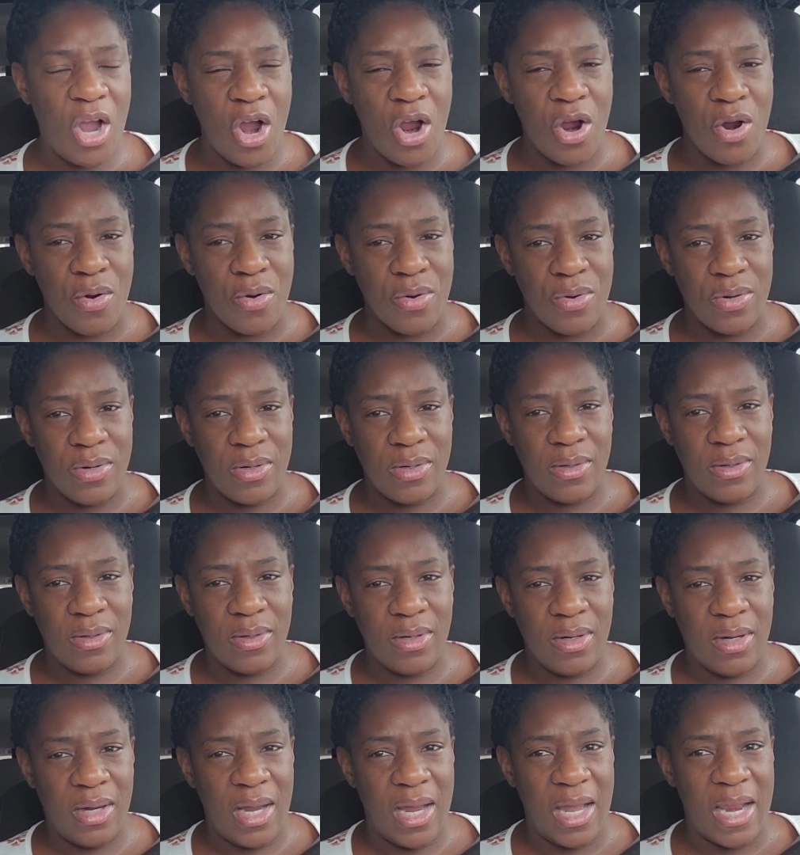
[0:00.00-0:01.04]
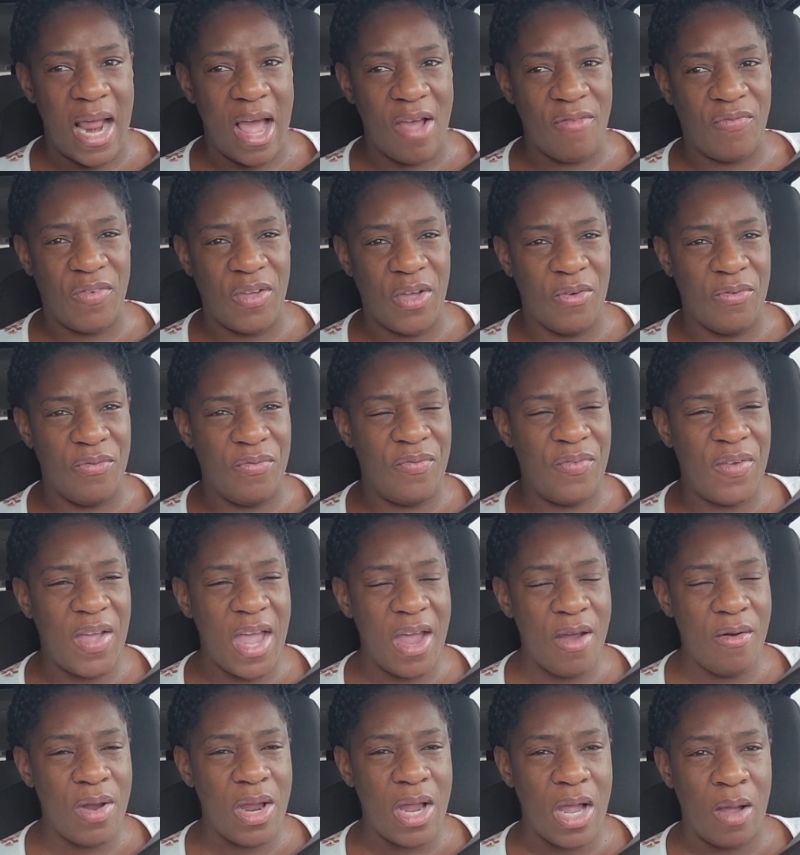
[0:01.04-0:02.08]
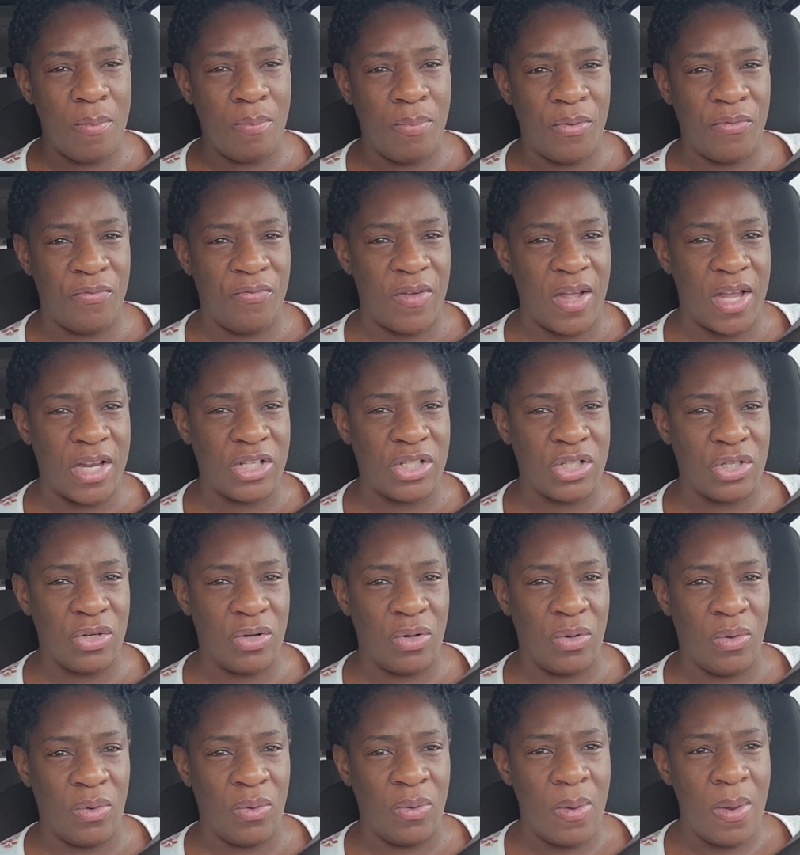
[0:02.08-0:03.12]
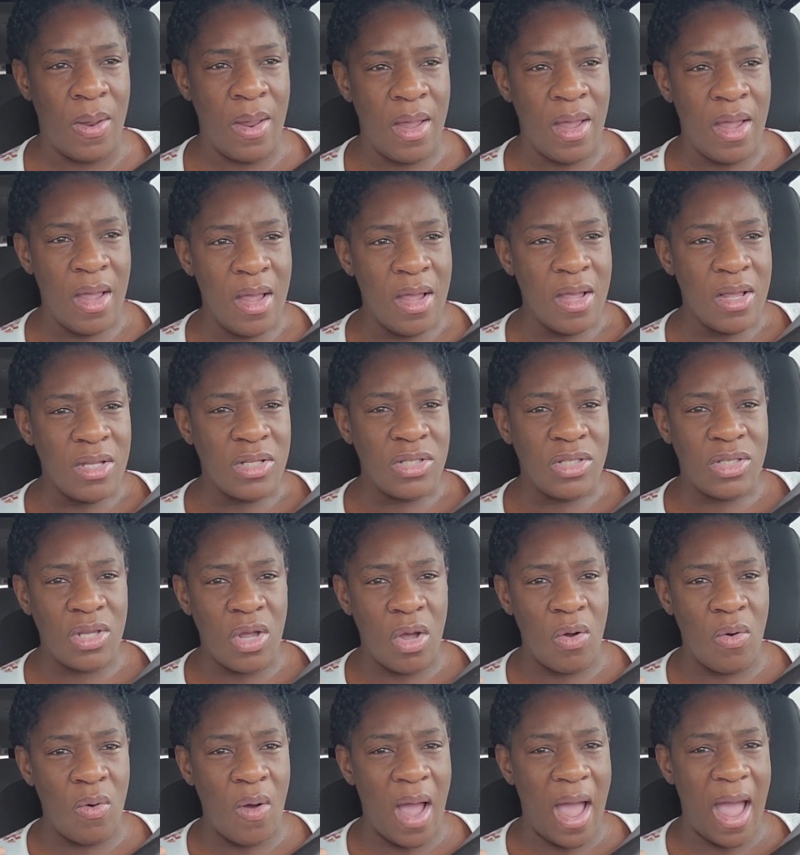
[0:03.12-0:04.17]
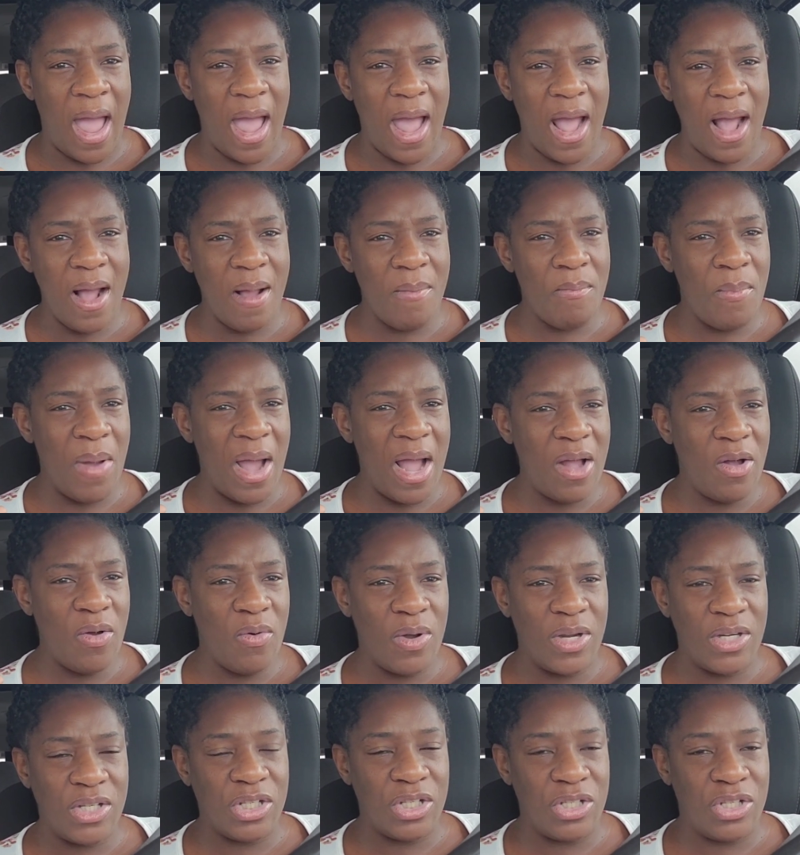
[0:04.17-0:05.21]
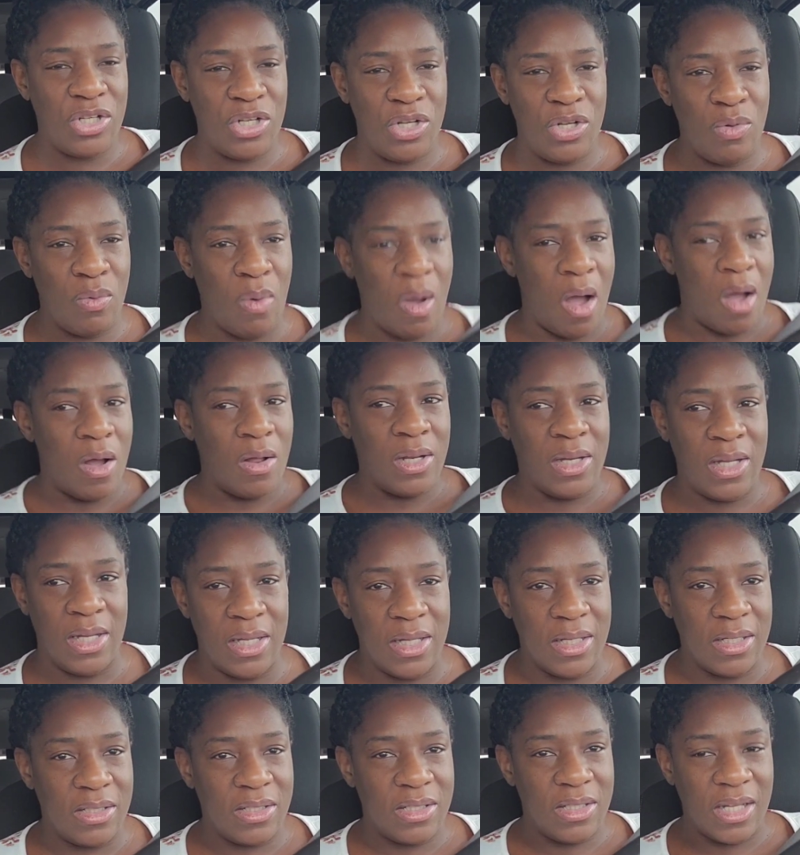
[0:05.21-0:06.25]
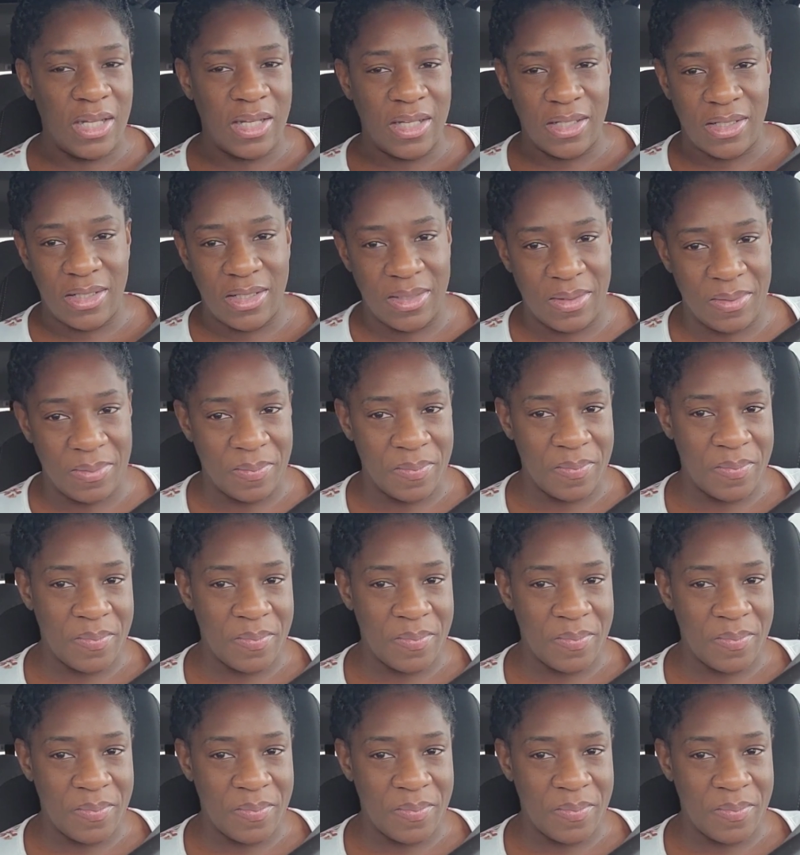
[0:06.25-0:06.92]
curt, and I feel very unprofessional. So my question to you all is this: